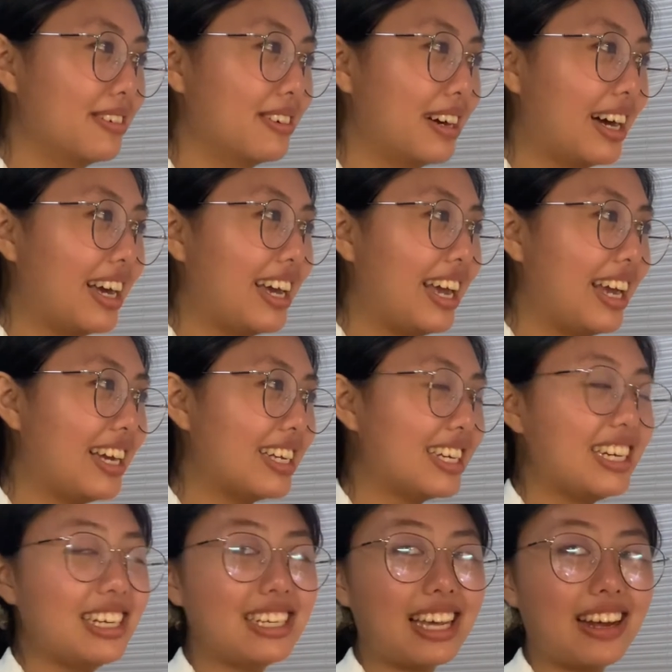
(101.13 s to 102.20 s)
I hate
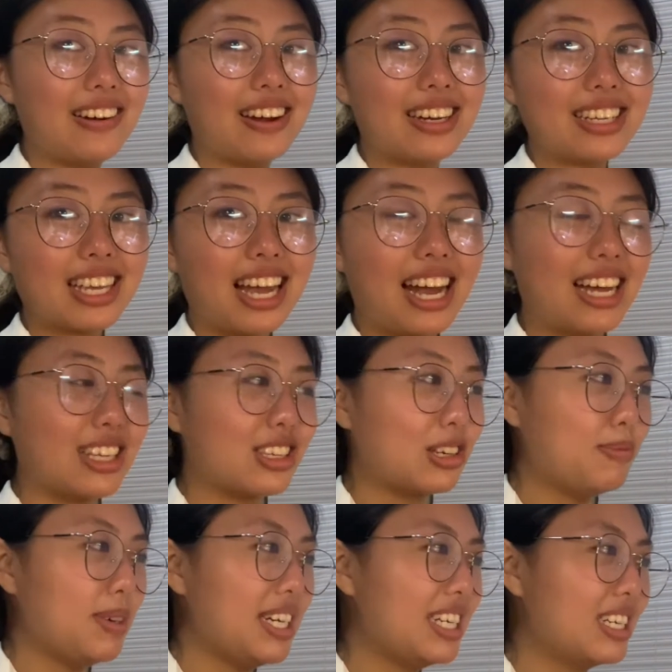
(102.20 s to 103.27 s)
Key's hair and his hat so
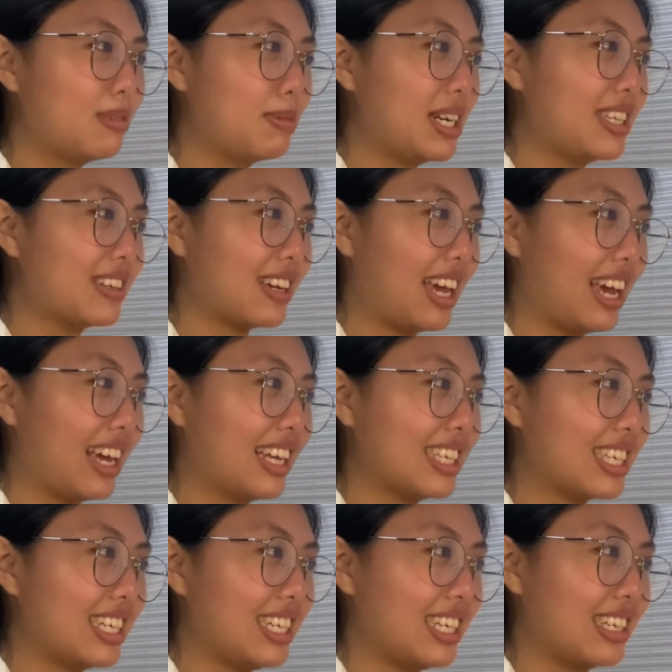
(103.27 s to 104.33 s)
much, but it's okay, it's
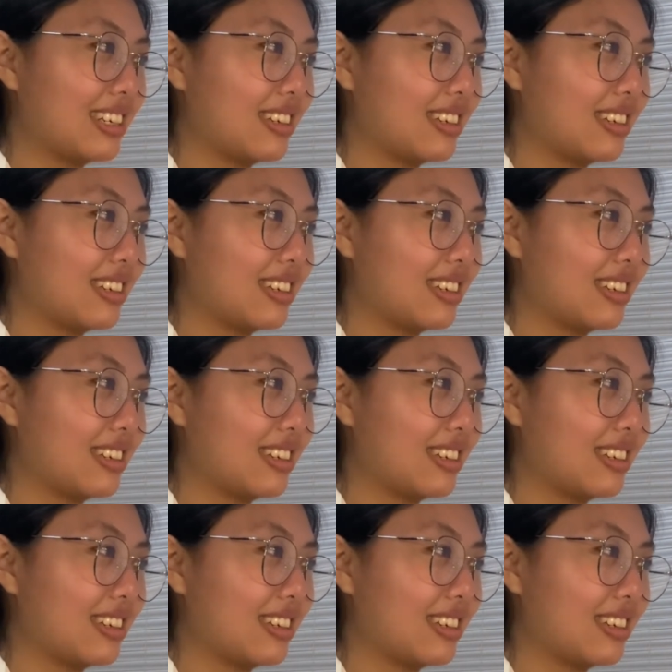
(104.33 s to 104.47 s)
Key.